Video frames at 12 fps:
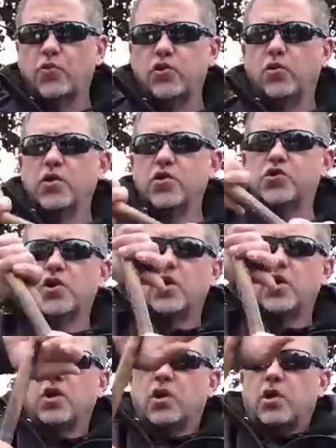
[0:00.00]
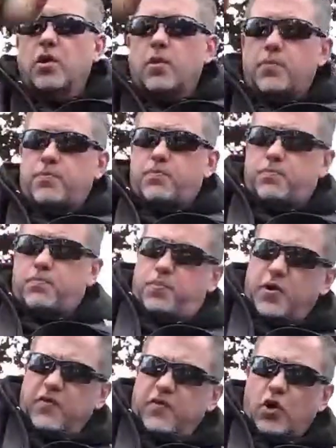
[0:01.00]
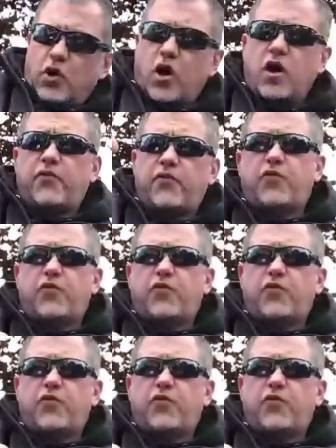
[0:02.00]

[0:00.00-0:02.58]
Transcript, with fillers: noise. Pivot off,